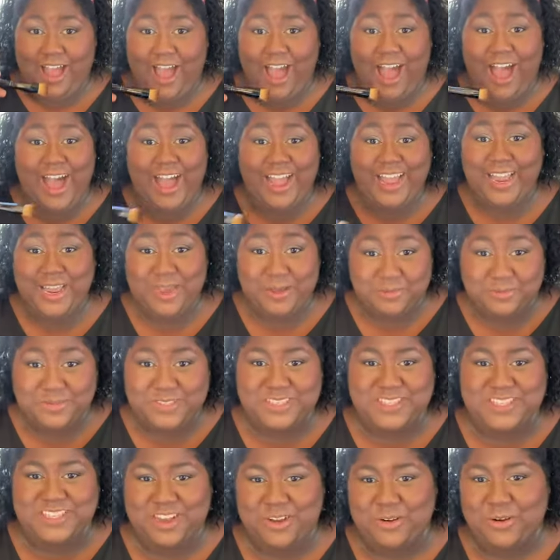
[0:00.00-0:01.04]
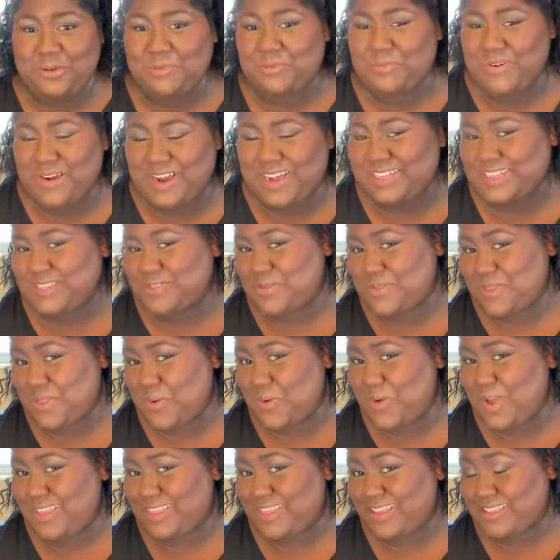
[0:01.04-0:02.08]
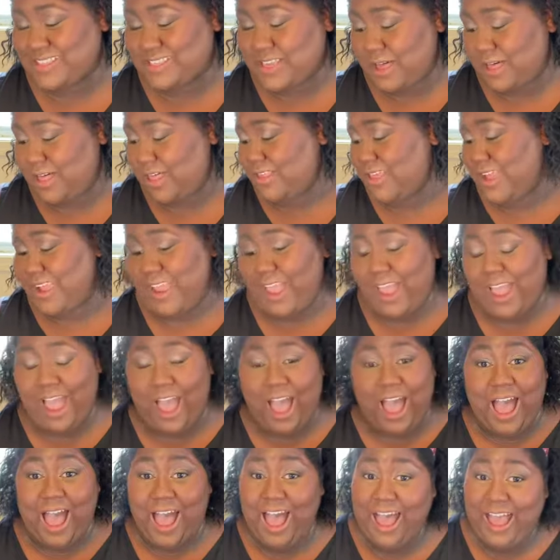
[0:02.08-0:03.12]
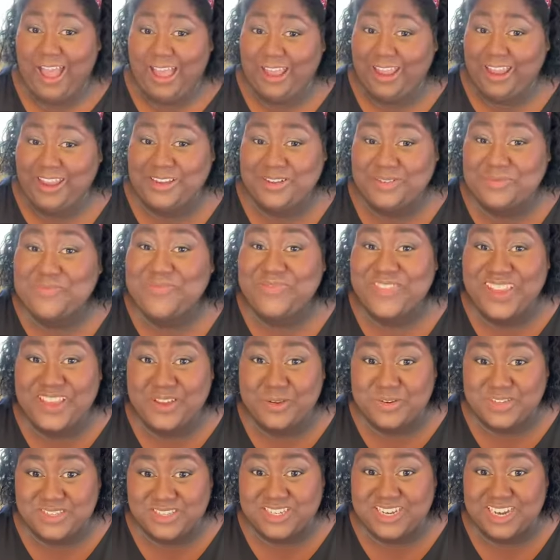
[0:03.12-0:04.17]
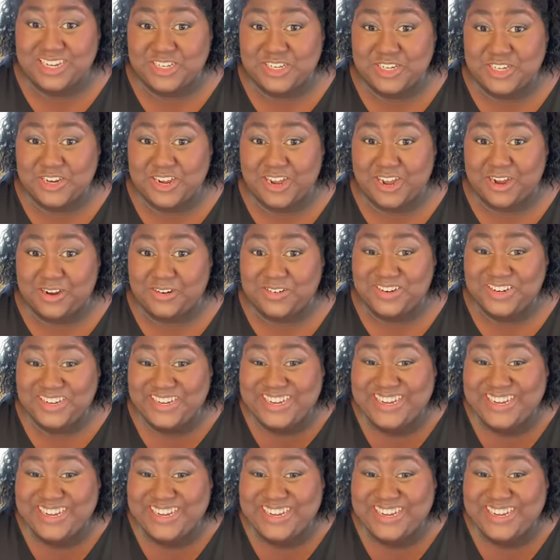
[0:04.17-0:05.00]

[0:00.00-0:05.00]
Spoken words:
I am so impressed with the way these it was touch and go.